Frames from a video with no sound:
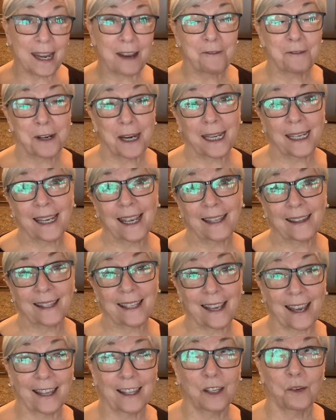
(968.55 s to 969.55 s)
And when I get
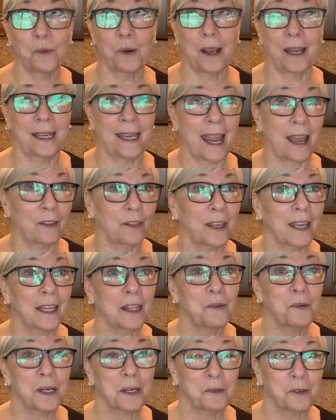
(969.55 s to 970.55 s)
the other one, now the
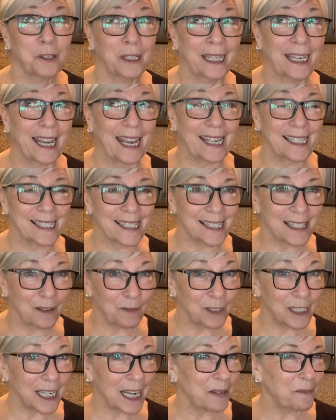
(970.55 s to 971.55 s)
other one I'm going to get
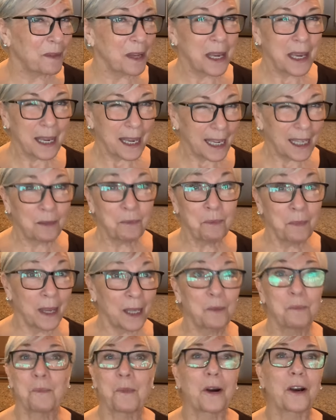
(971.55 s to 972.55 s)
sometime in
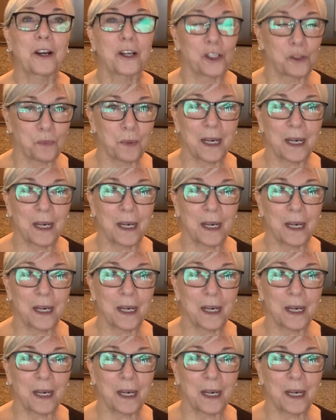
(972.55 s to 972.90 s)
mid-March,